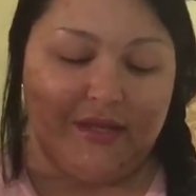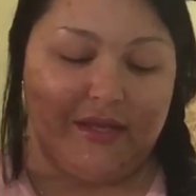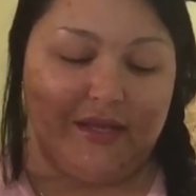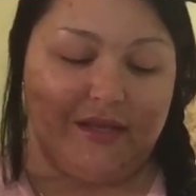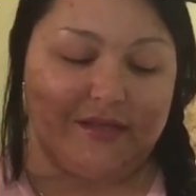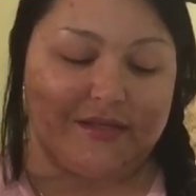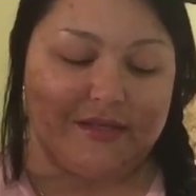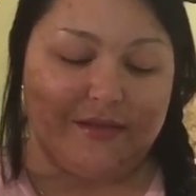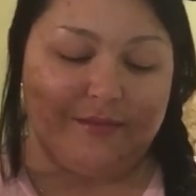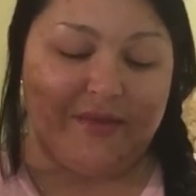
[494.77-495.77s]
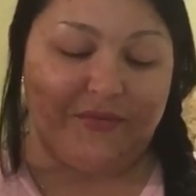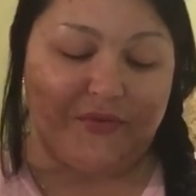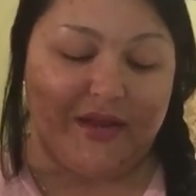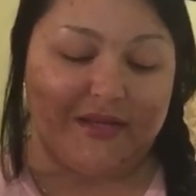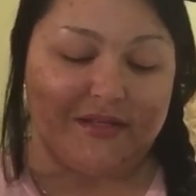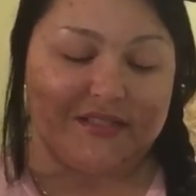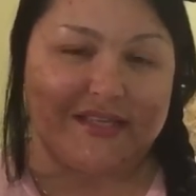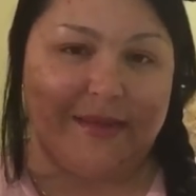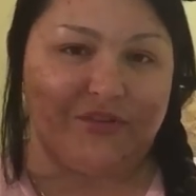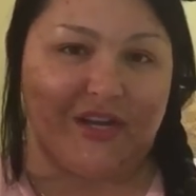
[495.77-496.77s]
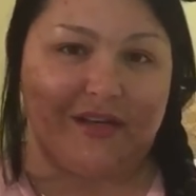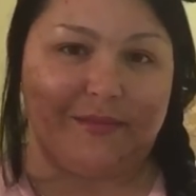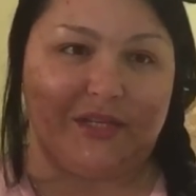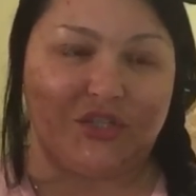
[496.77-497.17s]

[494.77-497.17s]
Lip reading: And my friend Snapchatted me.